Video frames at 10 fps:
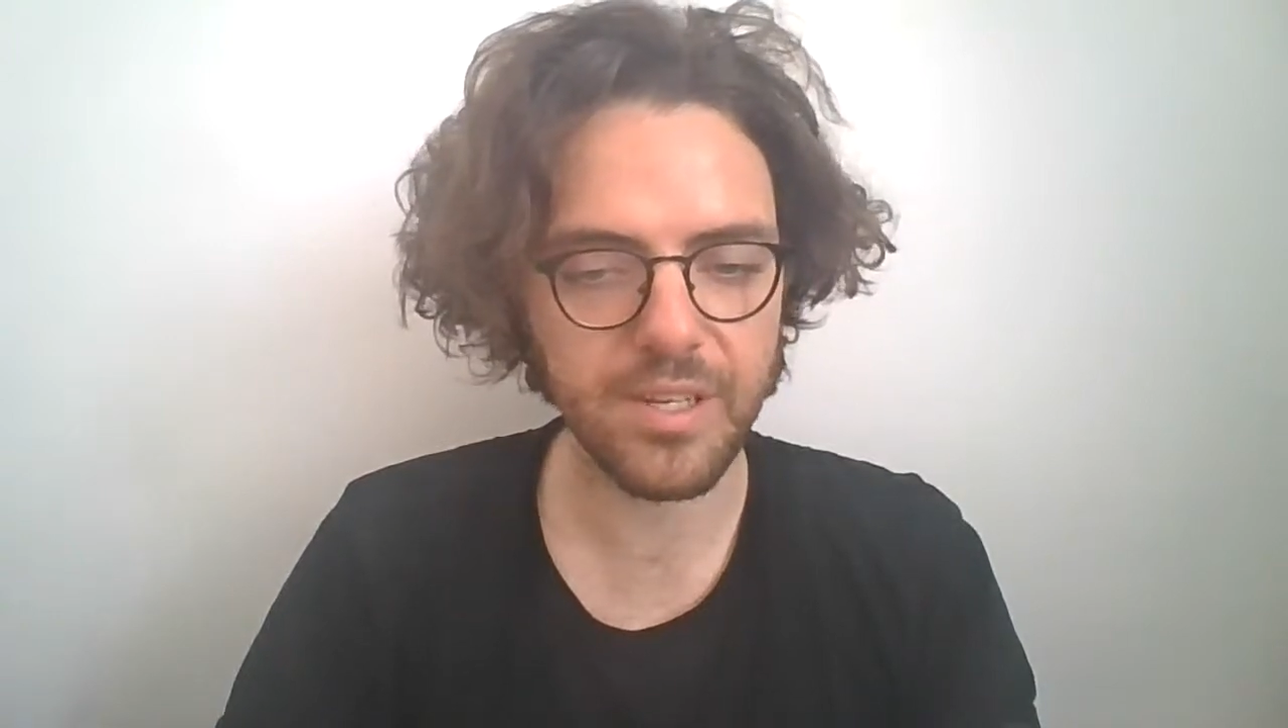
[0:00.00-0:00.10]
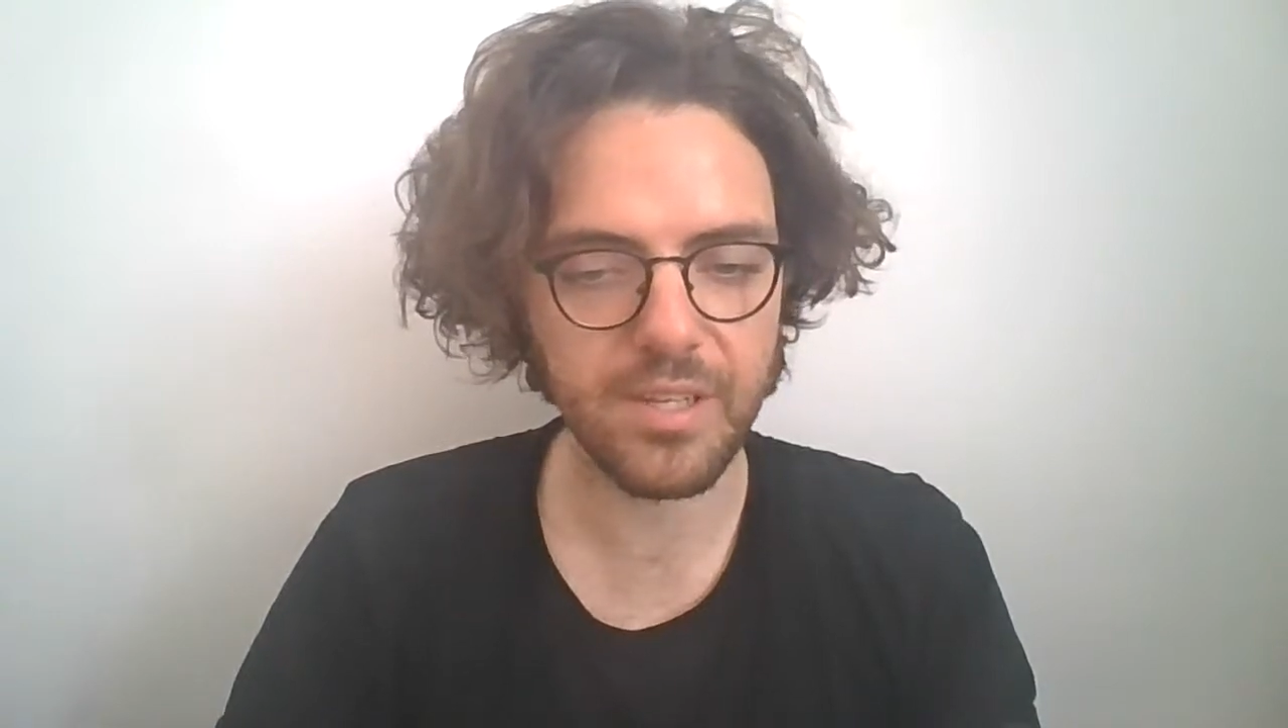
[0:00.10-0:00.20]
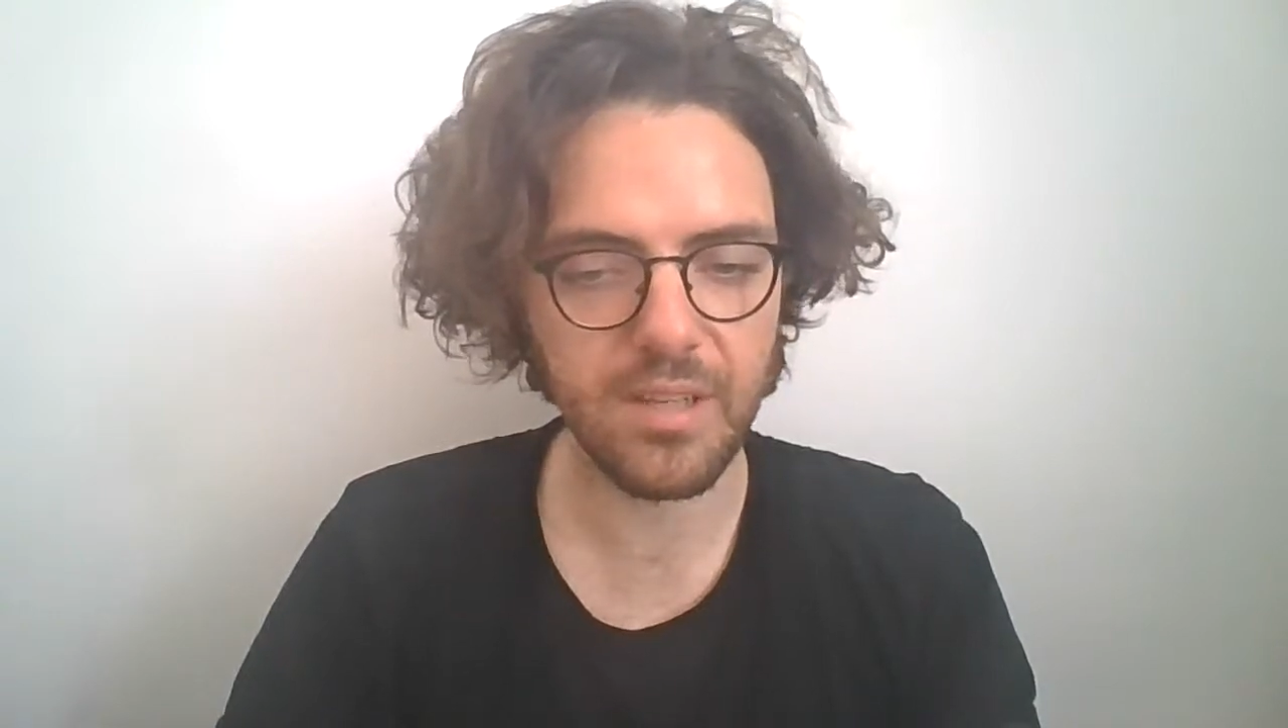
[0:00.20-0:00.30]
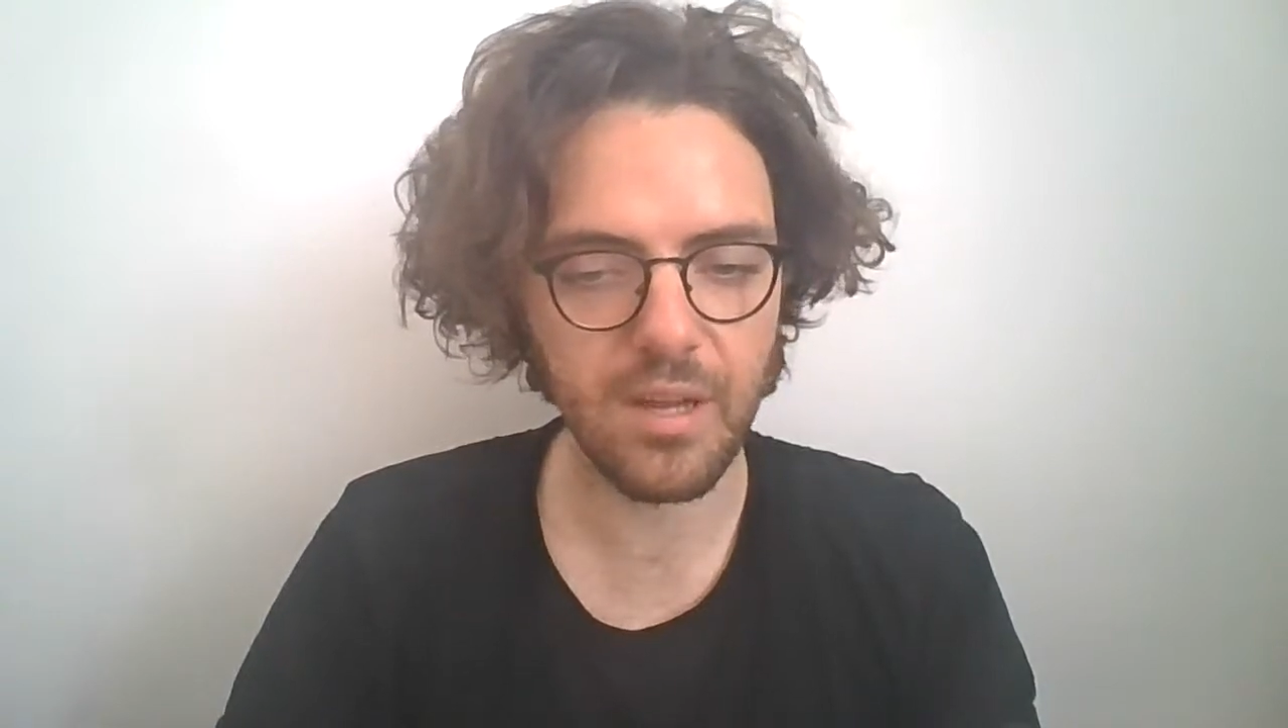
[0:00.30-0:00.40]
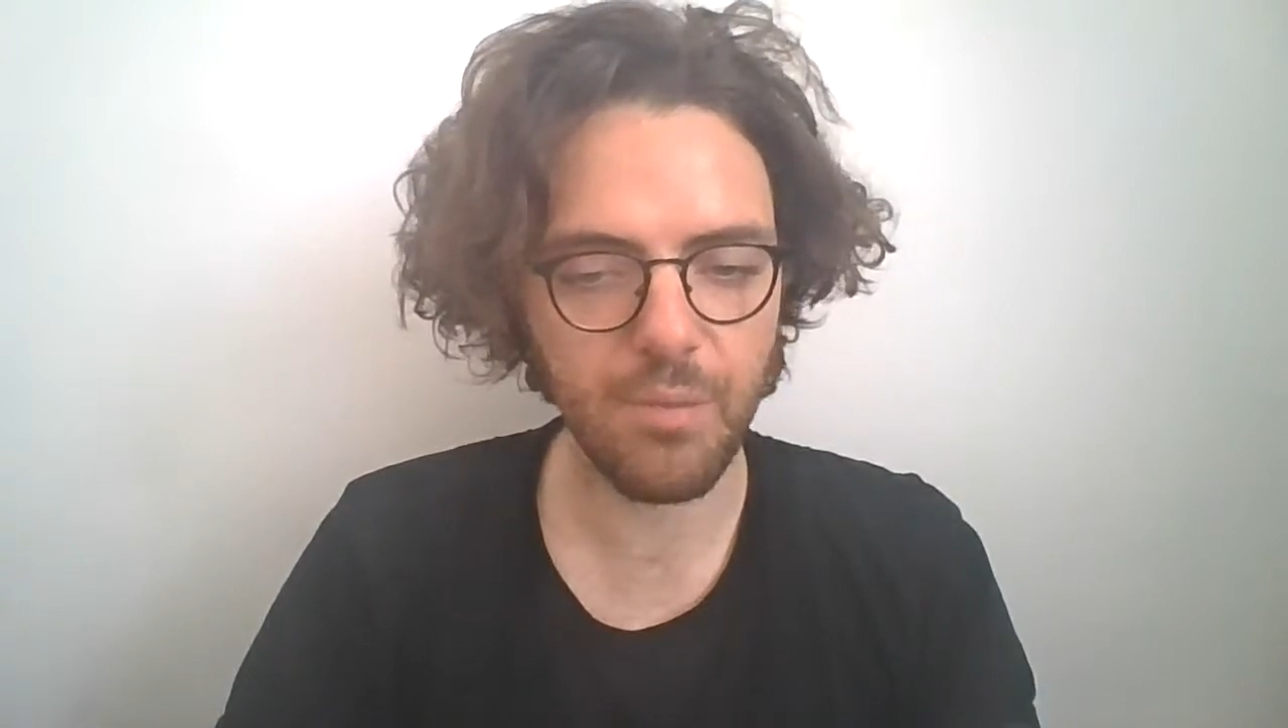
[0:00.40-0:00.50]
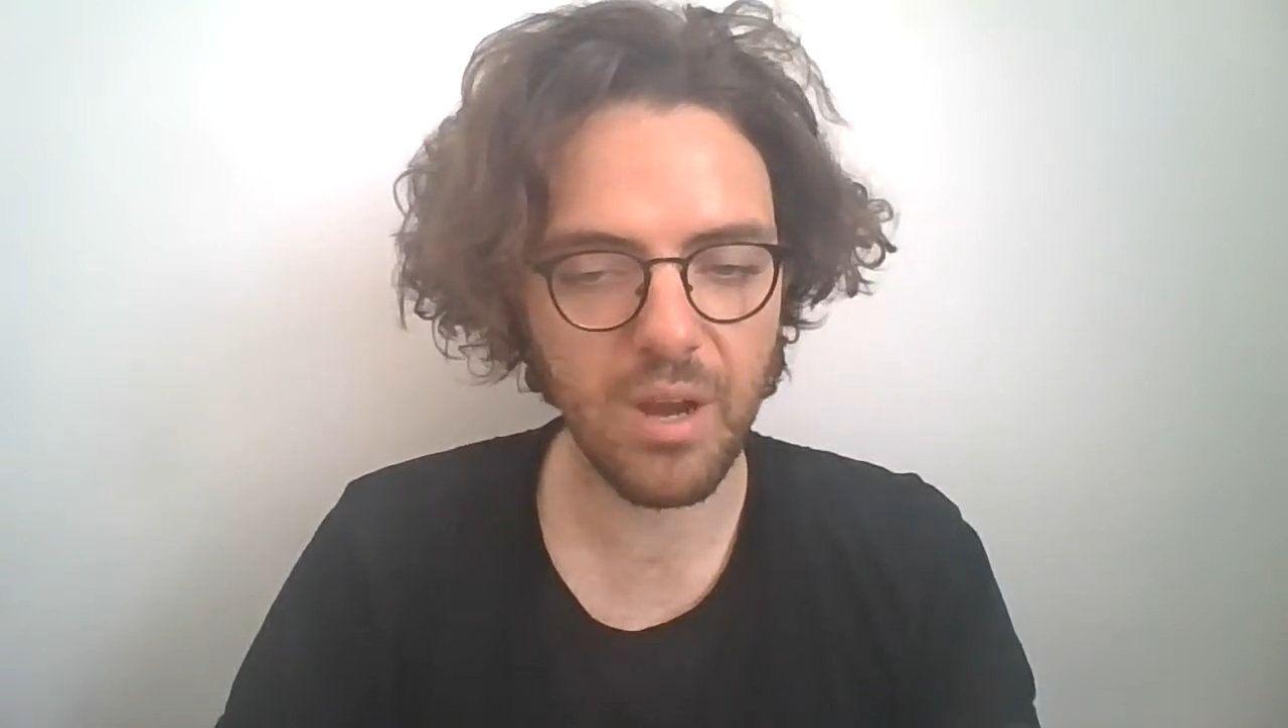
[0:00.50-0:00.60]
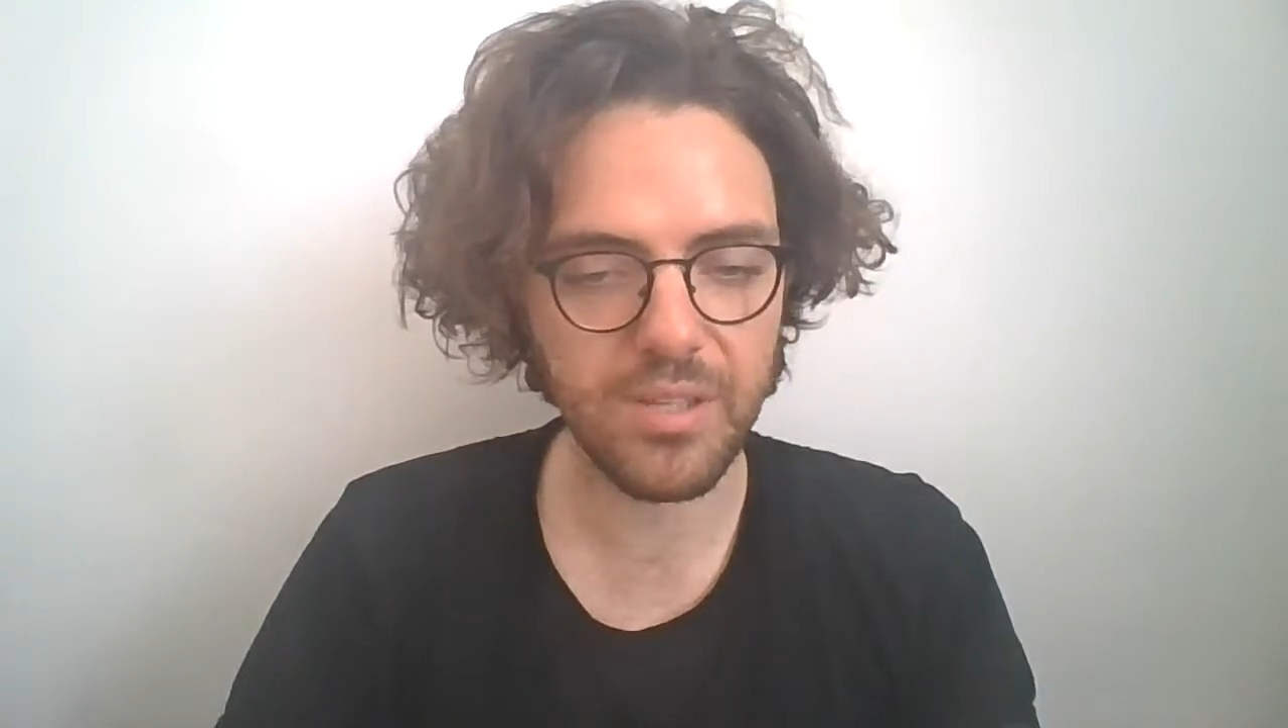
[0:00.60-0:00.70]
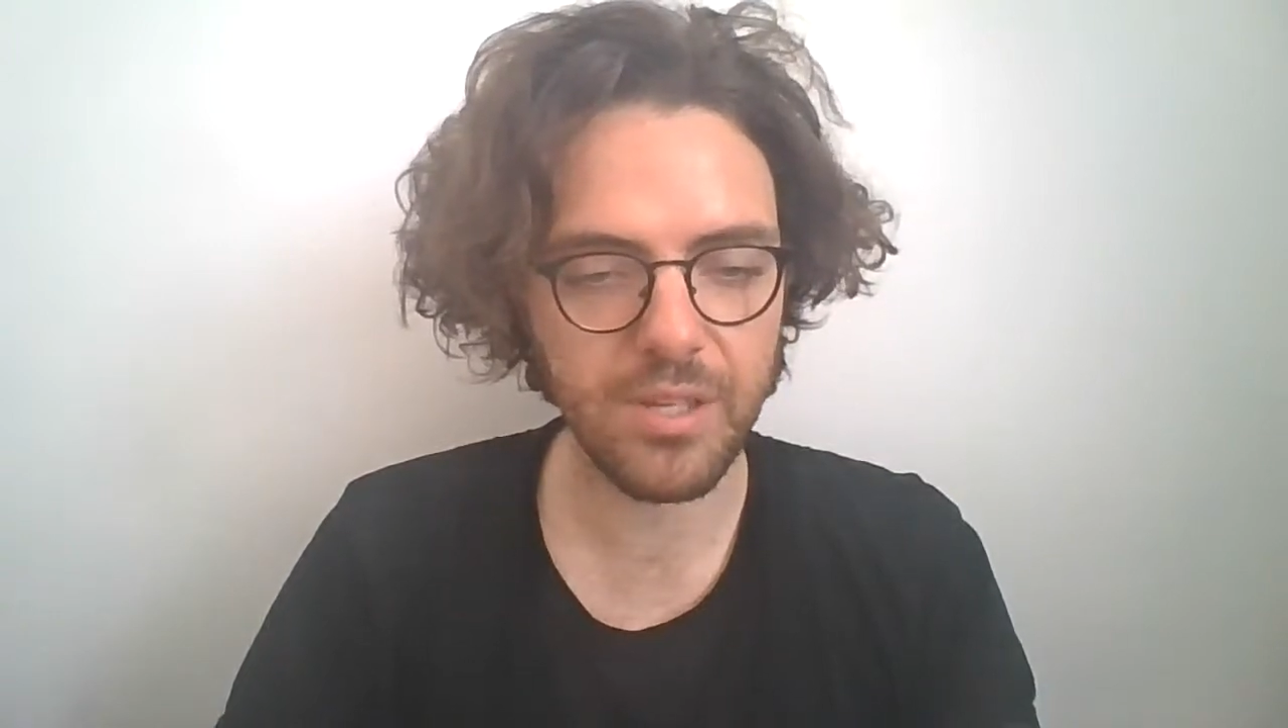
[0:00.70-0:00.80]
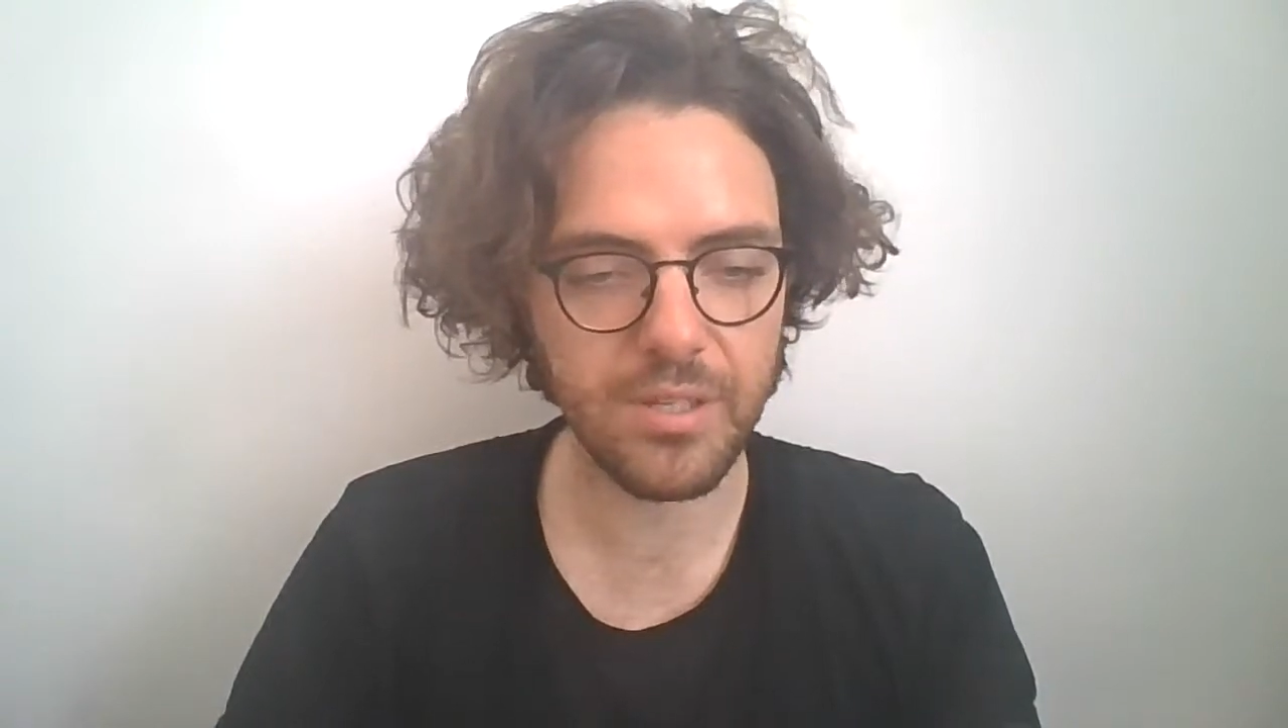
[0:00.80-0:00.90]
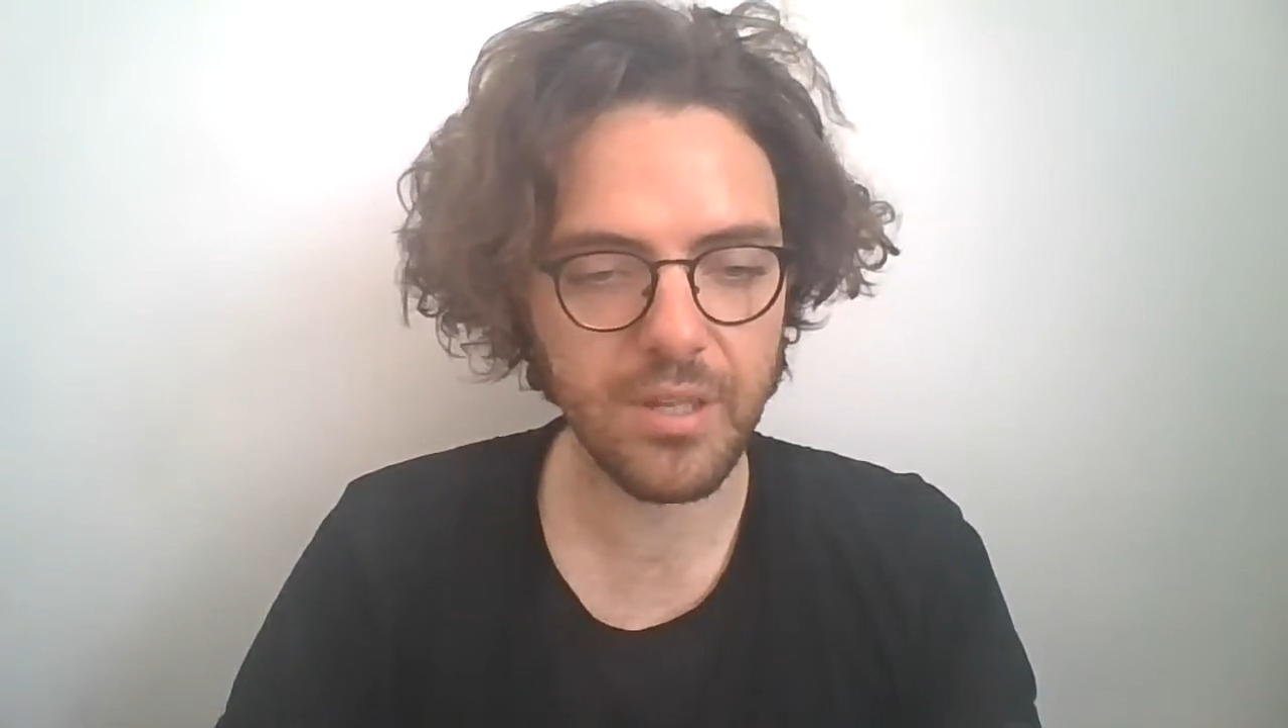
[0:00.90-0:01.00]
is not
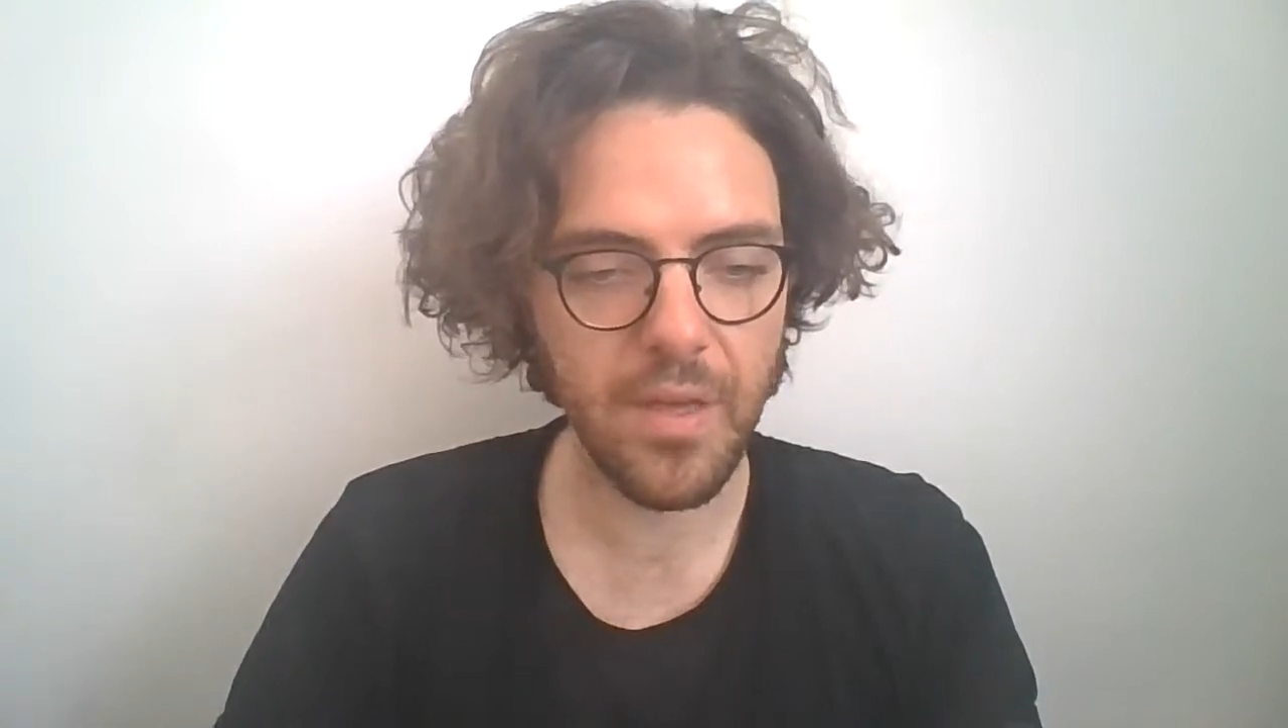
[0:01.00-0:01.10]
present,